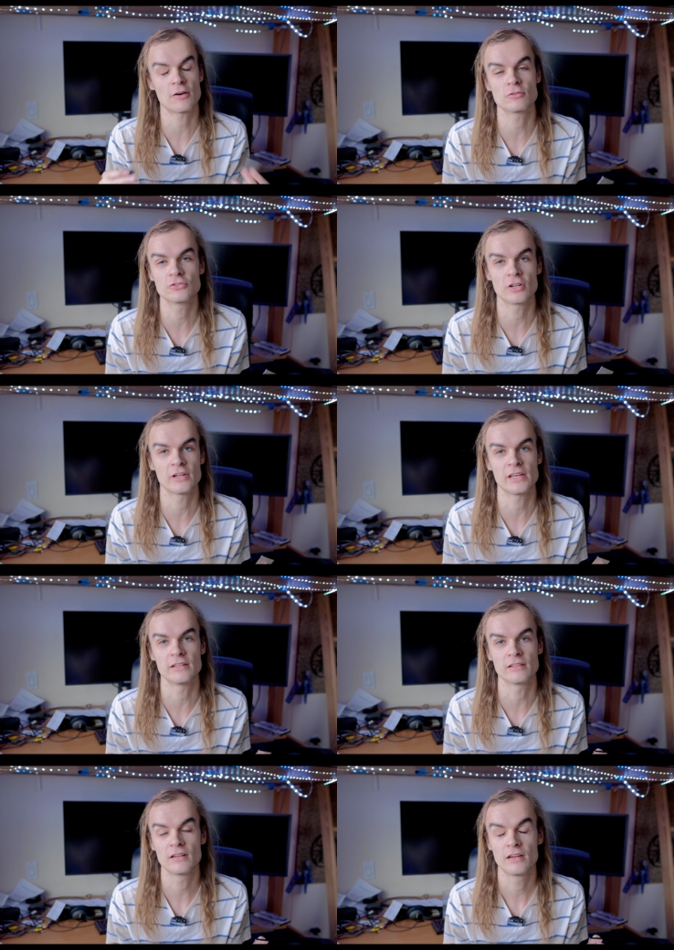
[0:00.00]
hours on
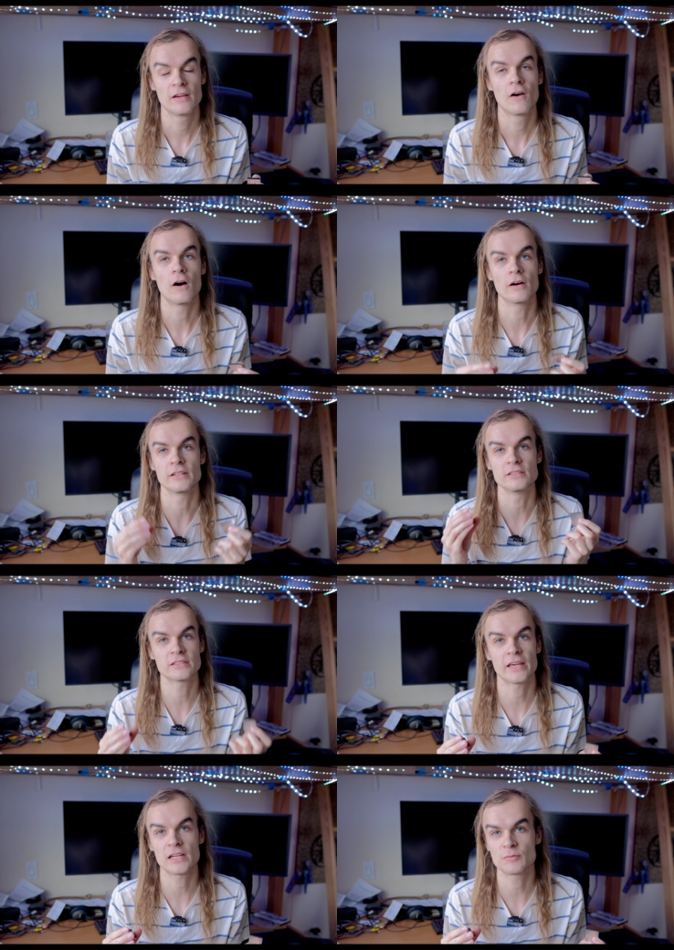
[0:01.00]
end on these
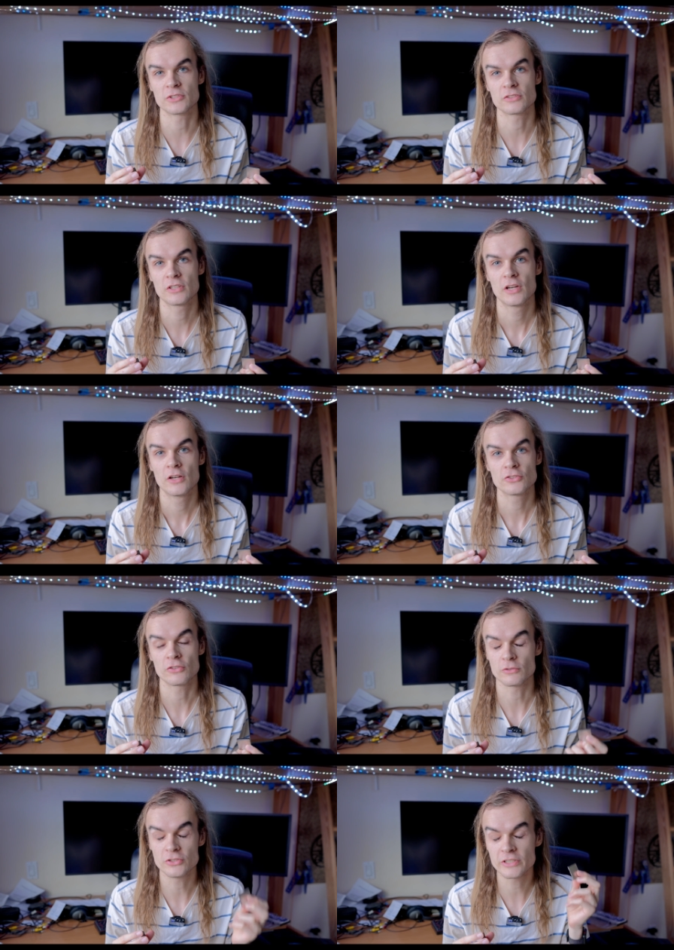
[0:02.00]
cameras.
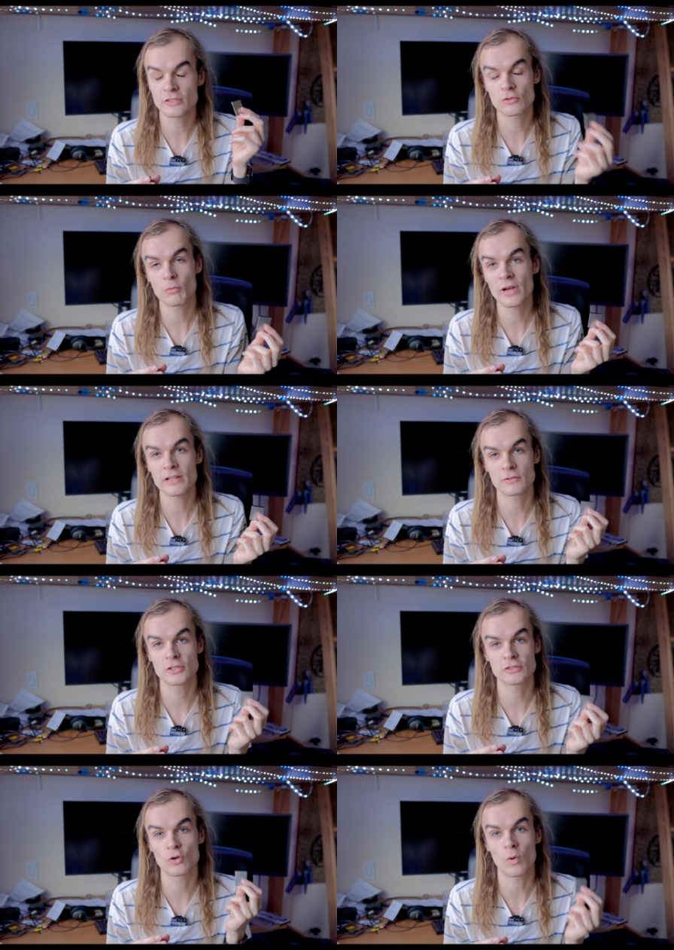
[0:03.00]
So you need quite a
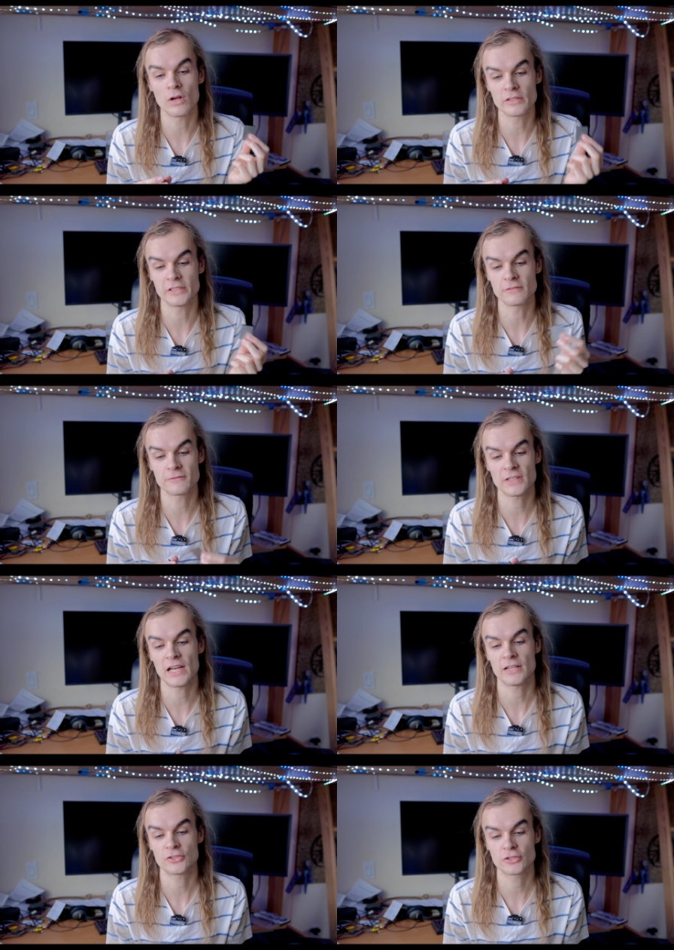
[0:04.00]
good quality of
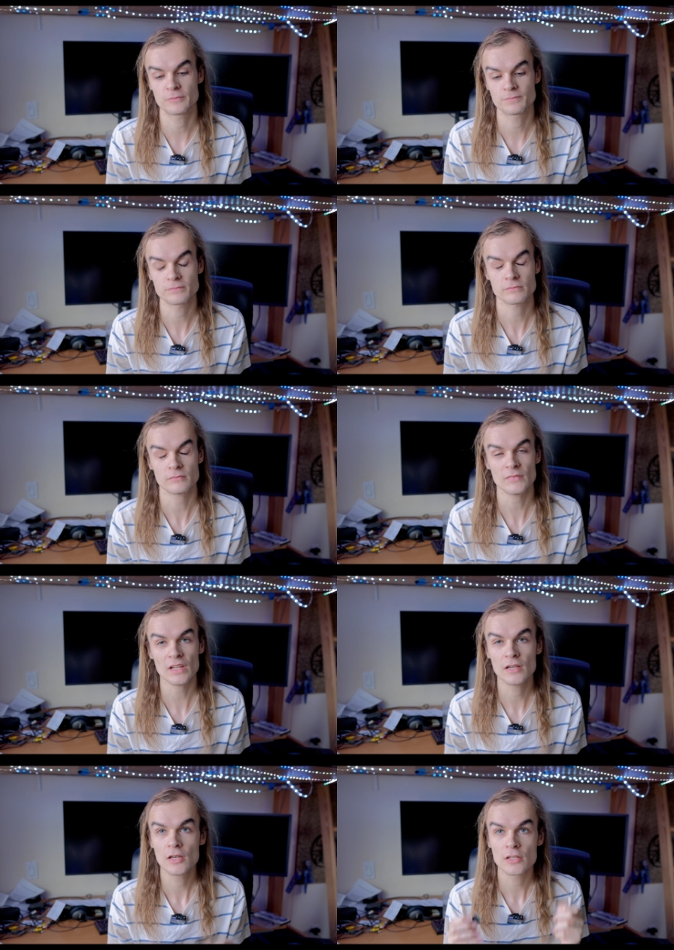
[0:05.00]
flash.
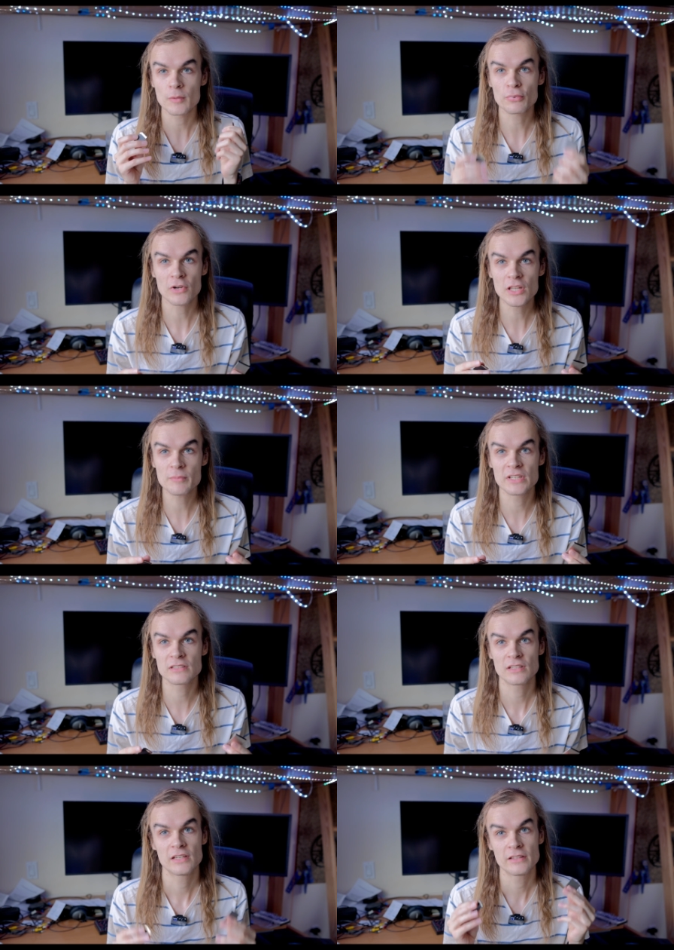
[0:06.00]
The problem
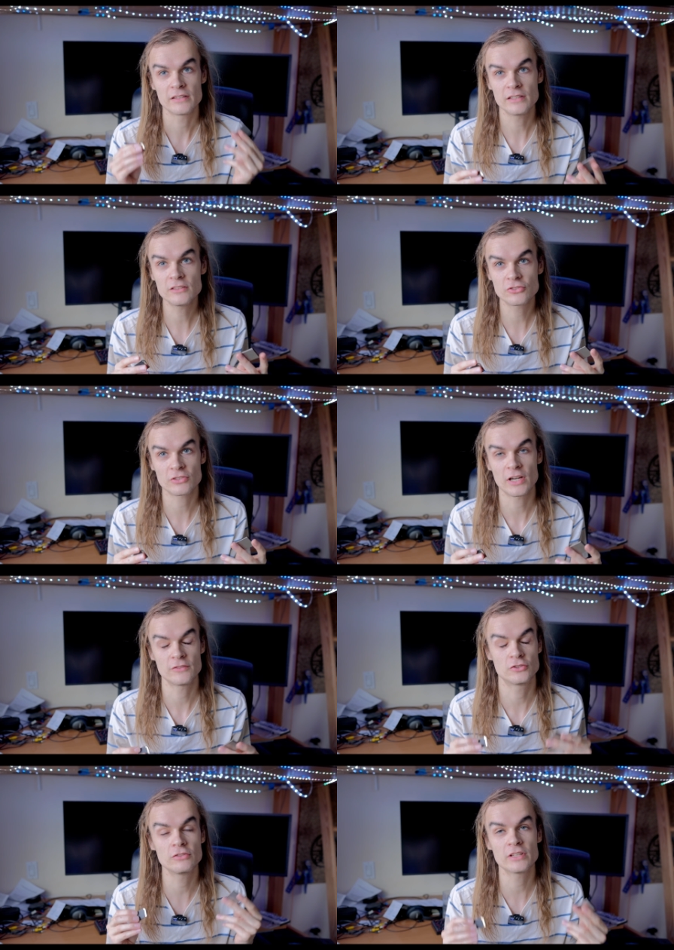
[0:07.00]
is, these
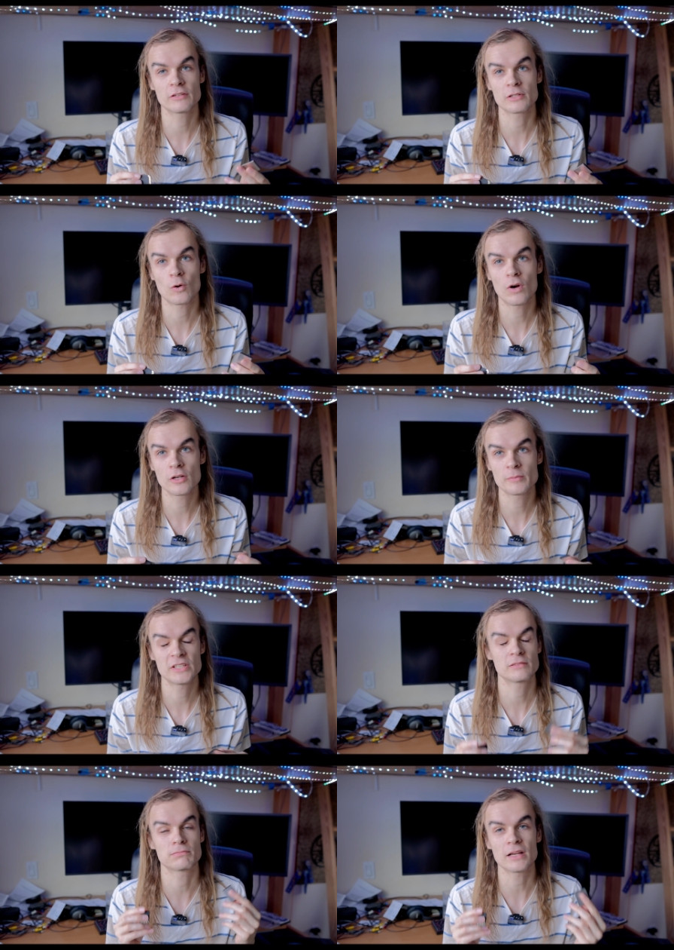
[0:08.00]
drives, due to their
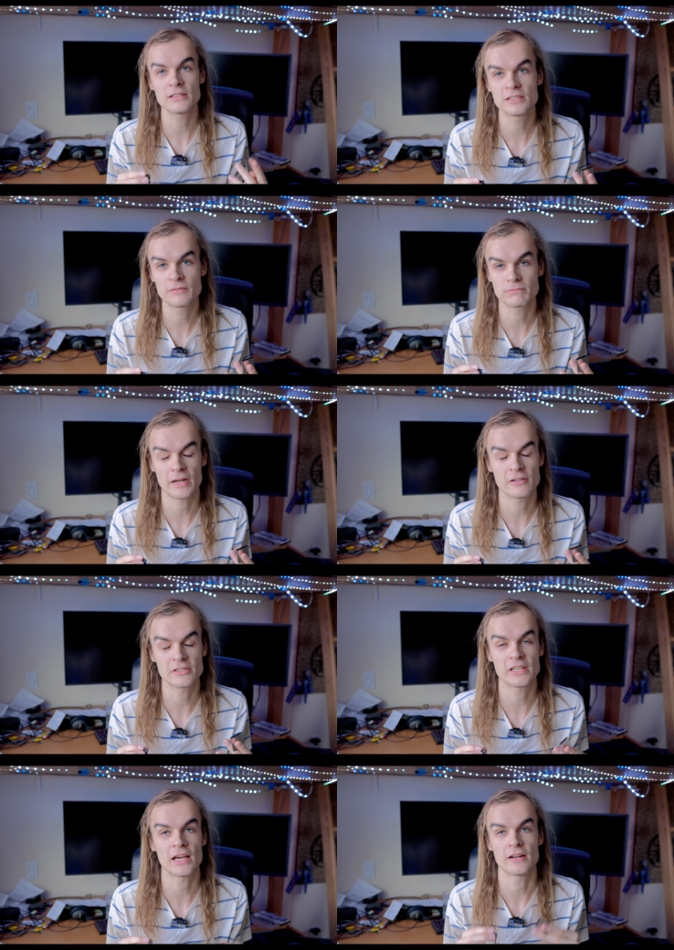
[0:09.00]
requirements, relative
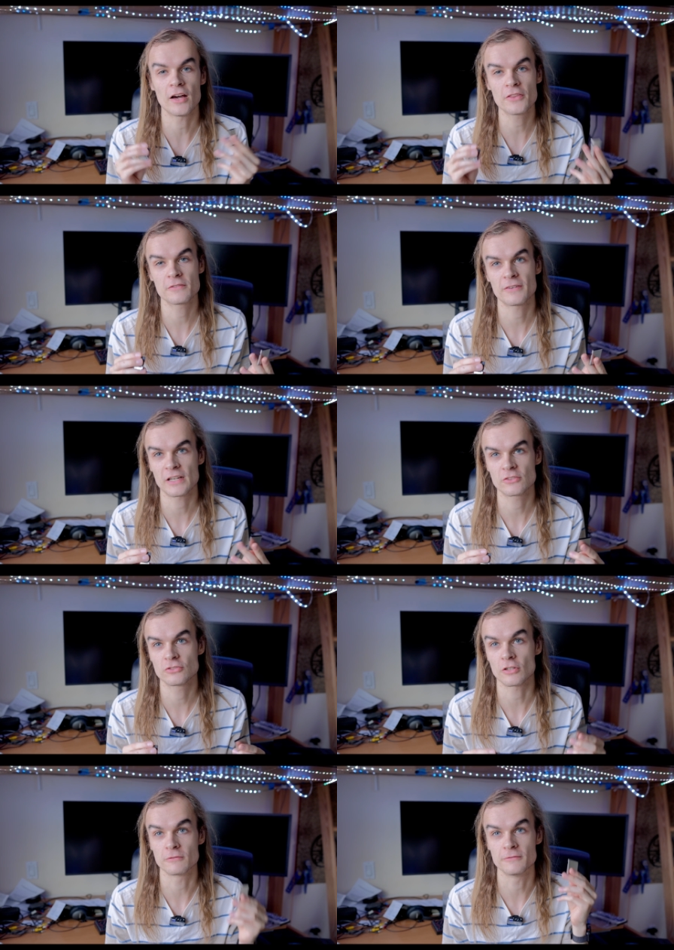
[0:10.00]
rarity, and other
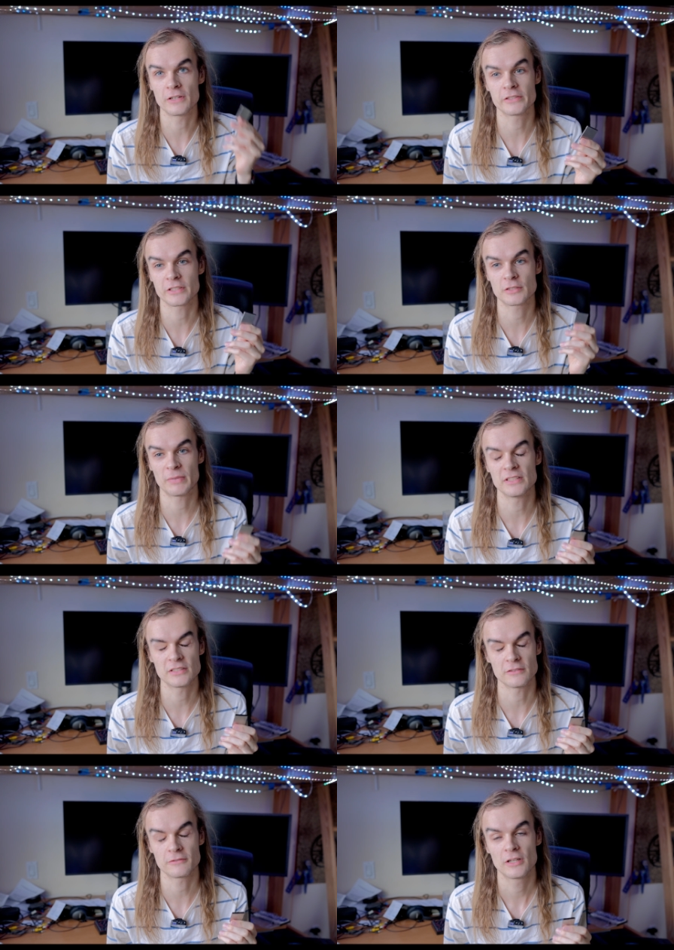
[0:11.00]
factors, are very
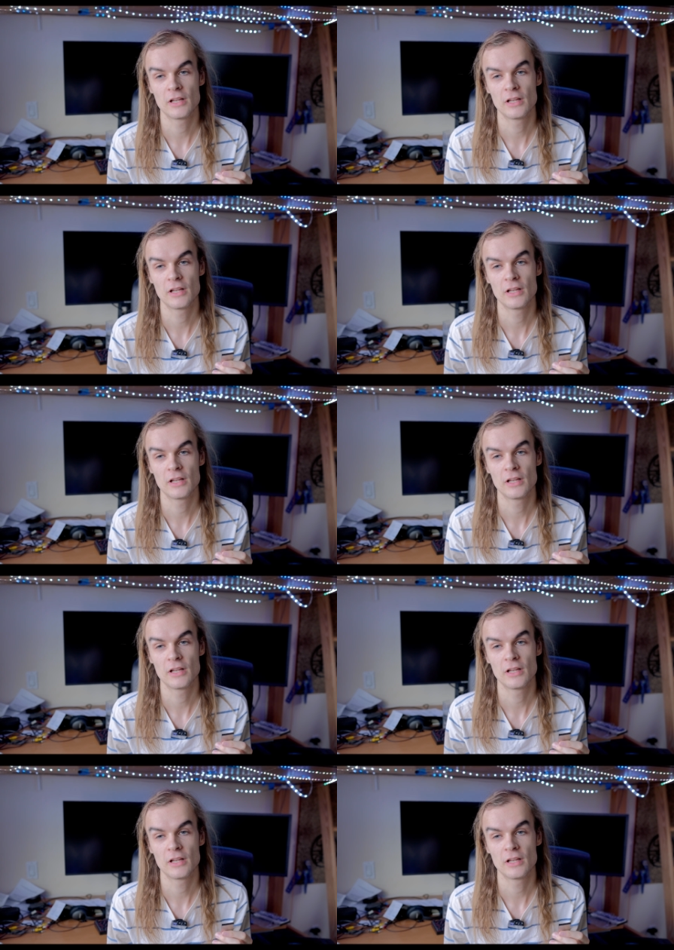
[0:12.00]
expensive.